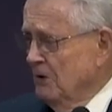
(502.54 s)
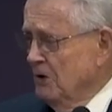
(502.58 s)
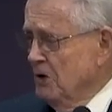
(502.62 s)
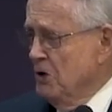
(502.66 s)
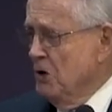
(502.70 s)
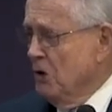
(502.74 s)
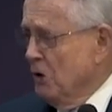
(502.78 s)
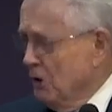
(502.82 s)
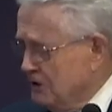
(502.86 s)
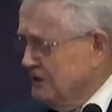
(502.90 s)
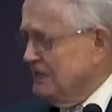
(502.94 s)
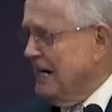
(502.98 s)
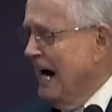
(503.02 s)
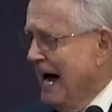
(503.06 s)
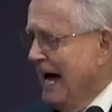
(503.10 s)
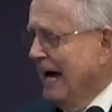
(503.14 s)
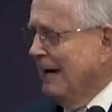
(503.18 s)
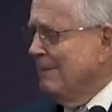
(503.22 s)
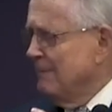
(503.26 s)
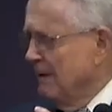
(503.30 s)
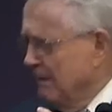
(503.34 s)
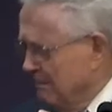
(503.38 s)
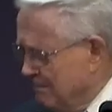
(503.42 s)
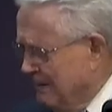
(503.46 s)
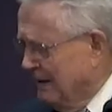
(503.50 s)
Your
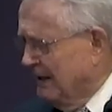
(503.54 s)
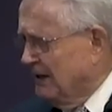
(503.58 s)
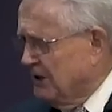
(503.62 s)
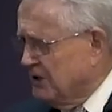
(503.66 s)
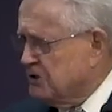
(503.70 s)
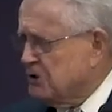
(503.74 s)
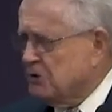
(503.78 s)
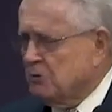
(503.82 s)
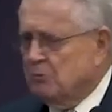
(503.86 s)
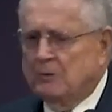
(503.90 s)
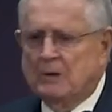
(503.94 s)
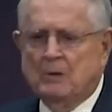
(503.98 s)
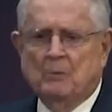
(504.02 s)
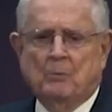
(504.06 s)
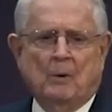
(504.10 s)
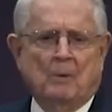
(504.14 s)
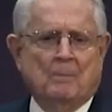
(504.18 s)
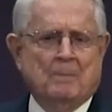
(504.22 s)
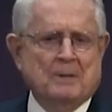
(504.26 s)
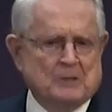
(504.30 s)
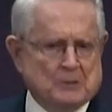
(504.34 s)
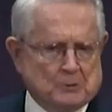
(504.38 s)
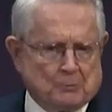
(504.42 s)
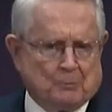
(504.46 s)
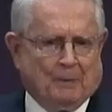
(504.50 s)
time in ministry will
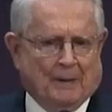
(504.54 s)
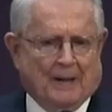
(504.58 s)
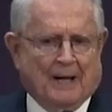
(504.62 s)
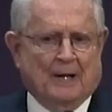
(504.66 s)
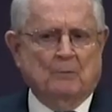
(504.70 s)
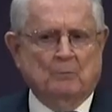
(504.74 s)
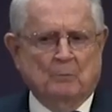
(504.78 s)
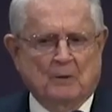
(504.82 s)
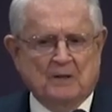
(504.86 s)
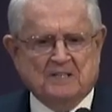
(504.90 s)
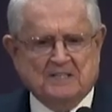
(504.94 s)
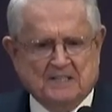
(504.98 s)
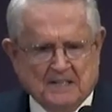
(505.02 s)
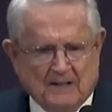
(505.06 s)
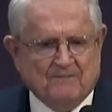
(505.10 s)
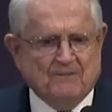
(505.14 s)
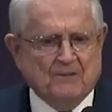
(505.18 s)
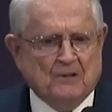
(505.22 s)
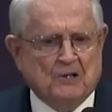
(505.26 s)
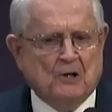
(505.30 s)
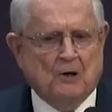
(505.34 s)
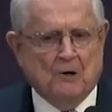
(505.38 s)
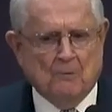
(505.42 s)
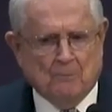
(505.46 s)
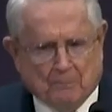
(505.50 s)
be spent with
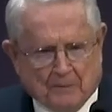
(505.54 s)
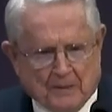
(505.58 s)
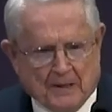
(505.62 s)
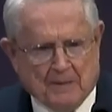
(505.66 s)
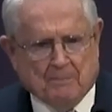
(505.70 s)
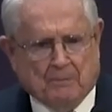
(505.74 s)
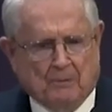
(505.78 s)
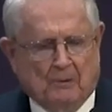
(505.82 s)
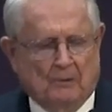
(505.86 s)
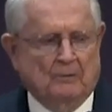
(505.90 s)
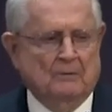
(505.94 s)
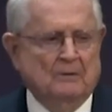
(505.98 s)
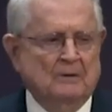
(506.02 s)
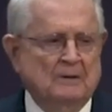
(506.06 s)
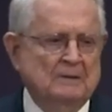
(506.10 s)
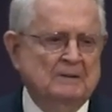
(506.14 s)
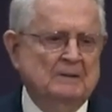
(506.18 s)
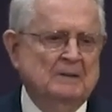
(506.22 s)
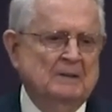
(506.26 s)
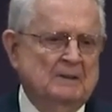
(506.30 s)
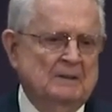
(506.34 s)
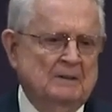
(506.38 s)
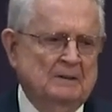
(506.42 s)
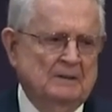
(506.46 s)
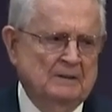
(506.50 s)
difficult people.
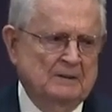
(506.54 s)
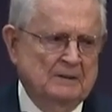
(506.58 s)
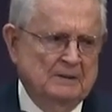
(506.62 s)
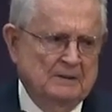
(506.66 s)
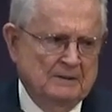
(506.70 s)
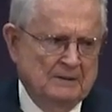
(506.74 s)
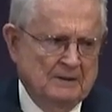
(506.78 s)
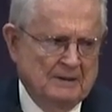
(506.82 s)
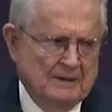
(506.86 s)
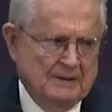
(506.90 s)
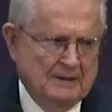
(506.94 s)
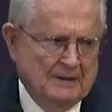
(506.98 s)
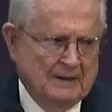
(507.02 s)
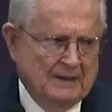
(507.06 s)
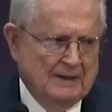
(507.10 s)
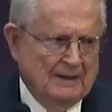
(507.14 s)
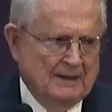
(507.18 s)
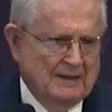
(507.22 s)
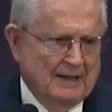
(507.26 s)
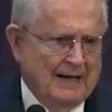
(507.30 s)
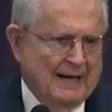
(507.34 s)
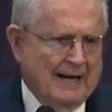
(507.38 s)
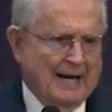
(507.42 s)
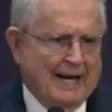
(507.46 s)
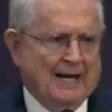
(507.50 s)

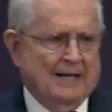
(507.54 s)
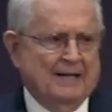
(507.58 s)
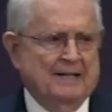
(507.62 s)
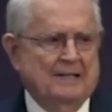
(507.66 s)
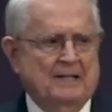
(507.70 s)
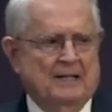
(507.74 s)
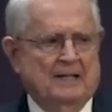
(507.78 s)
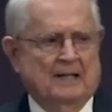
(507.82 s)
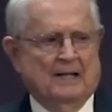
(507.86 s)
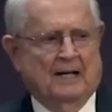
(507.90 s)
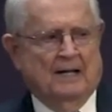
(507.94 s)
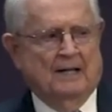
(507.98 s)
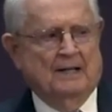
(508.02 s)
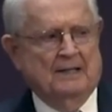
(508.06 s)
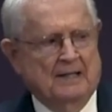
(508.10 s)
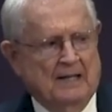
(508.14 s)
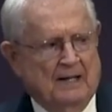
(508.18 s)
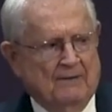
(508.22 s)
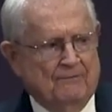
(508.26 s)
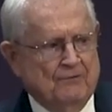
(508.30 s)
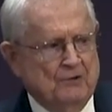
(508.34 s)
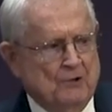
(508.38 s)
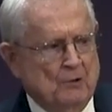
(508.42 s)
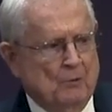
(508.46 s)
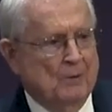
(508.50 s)
And
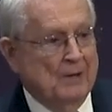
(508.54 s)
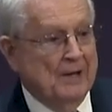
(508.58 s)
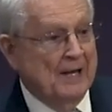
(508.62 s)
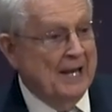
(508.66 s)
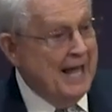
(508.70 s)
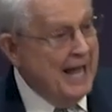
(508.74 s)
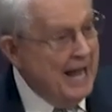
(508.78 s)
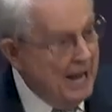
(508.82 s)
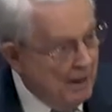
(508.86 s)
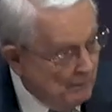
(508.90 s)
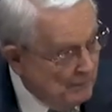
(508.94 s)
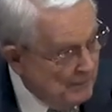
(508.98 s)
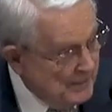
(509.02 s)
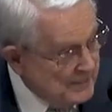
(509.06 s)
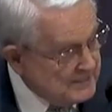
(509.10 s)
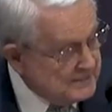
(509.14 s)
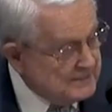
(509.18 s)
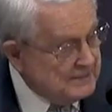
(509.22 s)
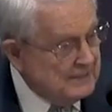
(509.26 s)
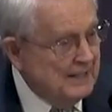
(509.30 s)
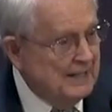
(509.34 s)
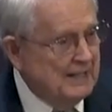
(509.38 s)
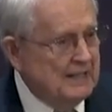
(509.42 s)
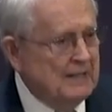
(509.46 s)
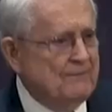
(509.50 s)
if you allow it,
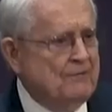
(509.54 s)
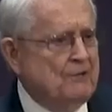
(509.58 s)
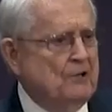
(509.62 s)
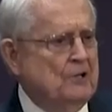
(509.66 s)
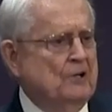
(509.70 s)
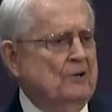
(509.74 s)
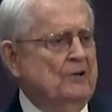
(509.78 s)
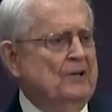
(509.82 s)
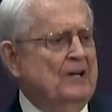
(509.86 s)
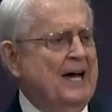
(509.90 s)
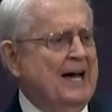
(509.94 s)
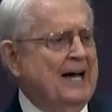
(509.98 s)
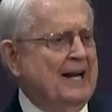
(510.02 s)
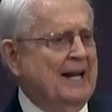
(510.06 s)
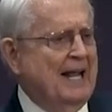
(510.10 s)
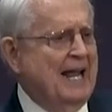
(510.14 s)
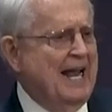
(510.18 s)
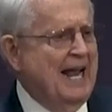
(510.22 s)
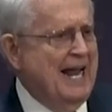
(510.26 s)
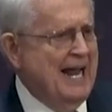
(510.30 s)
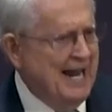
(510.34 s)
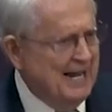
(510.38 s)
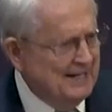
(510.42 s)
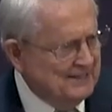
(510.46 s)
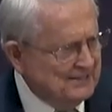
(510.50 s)
and if you don't know how to
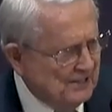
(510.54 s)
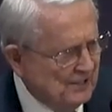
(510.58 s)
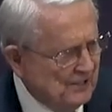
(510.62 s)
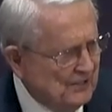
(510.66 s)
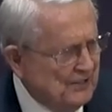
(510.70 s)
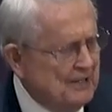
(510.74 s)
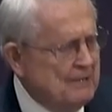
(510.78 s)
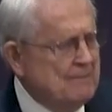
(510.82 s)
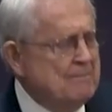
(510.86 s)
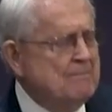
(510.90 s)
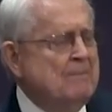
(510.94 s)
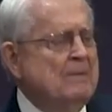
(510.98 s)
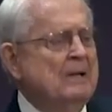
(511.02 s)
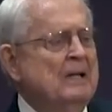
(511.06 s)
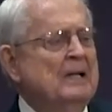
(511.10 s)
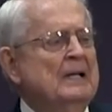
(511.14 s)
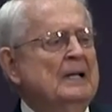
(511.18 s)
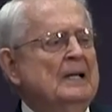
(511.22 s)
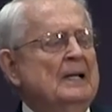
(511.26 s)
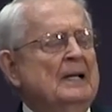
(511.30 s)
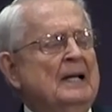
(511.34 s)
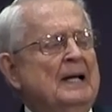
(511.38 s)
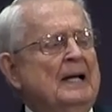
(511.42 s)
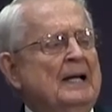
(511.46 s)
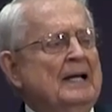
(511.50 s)
handle them,
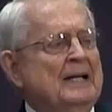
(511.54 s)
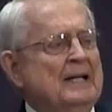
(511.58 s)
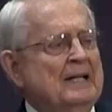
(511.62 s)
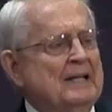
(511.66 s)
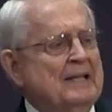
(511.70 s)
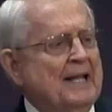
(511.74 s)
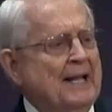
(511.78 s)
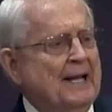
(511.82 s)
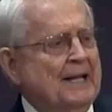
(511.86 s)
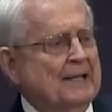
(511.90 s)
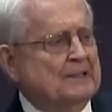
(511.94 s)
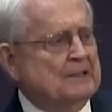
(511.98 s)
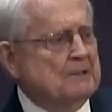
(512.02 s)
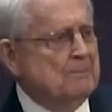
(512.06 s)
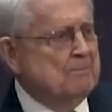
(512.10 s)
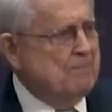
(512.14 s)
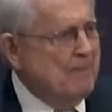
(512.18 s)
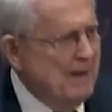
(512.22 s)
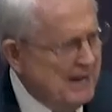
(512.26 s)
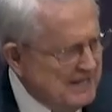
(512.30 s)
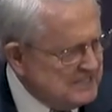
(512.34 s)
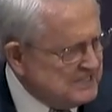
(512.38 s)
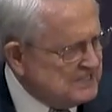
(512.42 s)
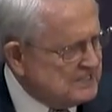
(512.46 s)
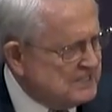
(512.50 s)
if they get the
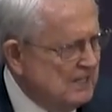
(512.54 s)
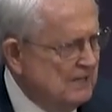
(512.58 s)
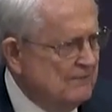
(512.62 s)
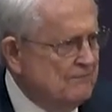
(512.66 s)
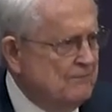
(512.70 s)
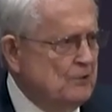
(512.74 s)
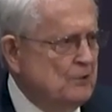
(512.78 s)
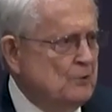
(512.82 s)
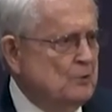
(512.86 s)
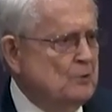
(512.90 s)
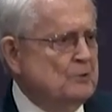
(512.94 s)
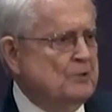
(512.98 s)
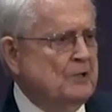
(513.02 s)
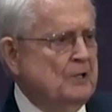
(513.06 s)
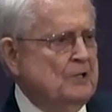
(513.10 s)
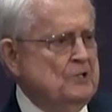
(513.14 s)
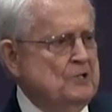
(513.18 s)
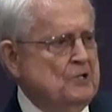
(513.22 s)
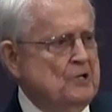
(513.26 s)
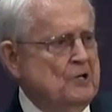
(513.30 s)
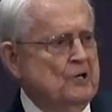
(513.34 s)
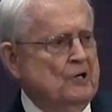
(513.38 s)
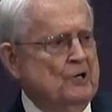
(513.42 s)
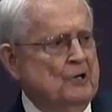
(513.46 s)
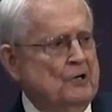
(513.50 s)
best of you, then
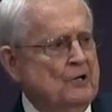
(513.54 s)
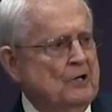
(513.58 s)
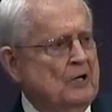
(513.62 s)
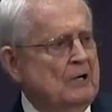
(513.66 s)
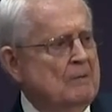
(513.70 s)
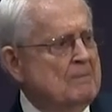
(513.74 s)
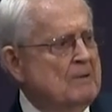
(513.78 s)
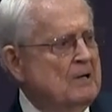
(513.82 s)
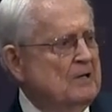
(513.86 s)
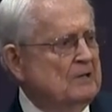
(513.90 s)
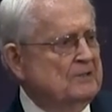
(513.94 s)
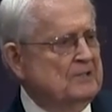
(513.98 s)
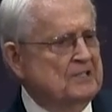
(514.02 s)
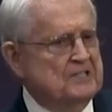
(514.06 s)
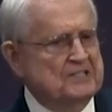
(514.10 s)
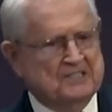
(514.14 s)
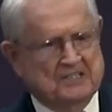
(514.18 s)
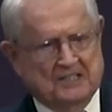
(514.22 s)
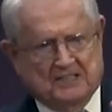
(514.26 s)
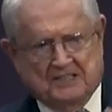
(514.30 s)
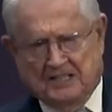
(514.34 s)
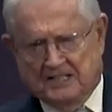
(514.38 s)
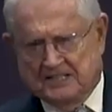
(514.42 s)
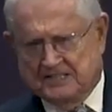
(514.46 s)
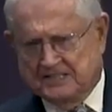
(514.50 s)
you're among the
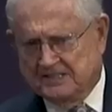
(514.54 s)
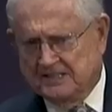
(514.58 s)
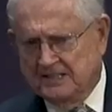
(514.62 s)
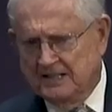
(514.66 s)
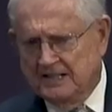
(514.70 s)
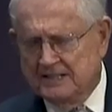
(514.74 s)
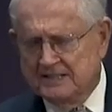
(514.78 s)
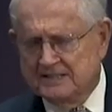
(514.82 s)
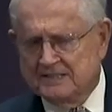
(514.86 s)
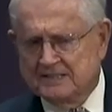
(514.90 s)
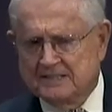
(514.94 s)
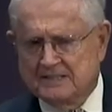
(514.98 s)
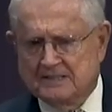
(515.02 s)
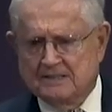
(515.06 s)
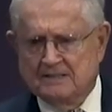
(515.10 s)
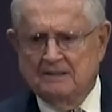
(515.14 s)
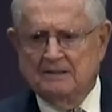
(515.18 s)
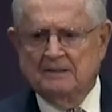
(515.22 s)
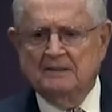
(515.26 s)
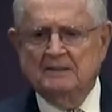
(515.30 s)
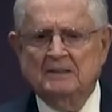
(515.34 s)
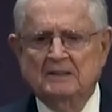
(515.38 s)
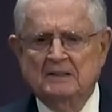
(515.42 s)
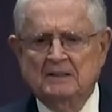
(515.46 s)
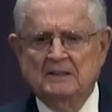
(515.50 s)
statistics.
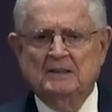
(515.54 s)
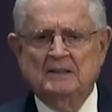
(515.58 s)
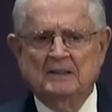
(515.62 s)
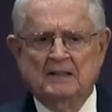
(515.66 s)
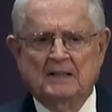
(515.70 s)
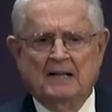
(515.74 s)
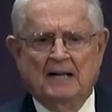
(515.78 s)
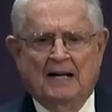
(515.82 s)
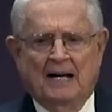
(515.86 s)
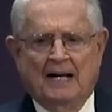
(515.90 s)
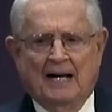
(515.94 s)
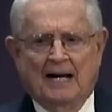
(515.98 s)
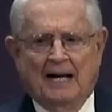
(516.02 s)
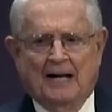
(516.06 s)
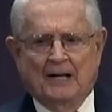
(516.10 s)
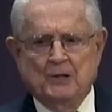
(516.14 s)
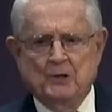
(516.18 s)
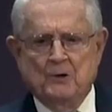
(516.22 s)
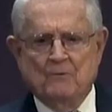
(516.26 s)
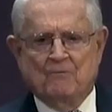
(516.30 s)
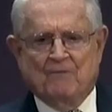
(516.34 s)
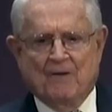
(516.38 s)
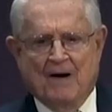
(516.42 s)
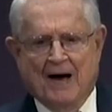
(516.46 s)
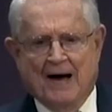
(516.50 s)
And
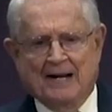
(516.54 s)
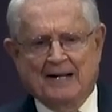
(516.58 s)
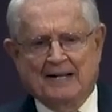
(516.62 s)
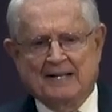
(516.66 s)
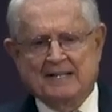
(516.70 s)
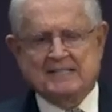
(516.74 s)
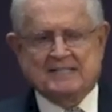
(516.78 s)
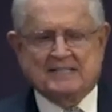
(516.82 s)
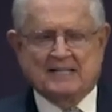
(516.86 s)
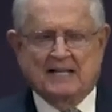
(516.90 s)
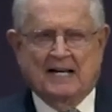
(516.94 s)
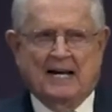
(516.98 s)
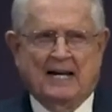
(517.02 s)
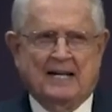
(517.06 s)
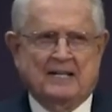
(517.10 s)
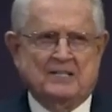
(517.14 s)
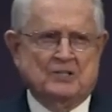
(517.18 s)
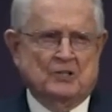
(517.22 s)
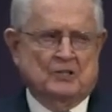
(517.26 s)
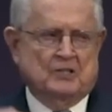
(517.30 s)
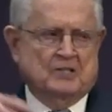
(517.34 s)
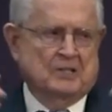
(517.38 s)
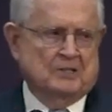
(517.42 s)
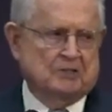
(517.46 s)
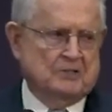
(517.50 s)
you finally say, it
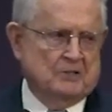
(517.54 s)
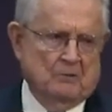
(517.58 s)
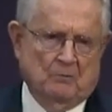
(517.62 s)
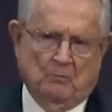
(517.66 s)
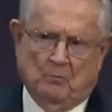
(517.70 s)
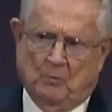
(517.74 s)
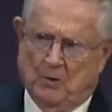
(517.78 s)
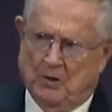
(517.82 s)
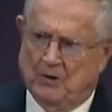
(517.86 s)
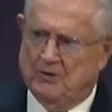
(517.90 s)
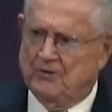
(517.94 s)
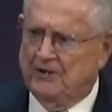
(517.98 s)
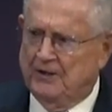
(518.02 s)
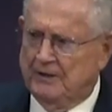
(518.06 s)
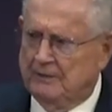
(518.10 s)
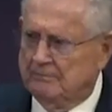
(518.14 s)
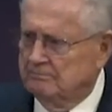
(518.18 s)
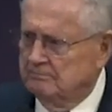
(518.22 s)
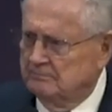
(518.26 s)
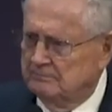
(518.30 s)
just isn't worth it.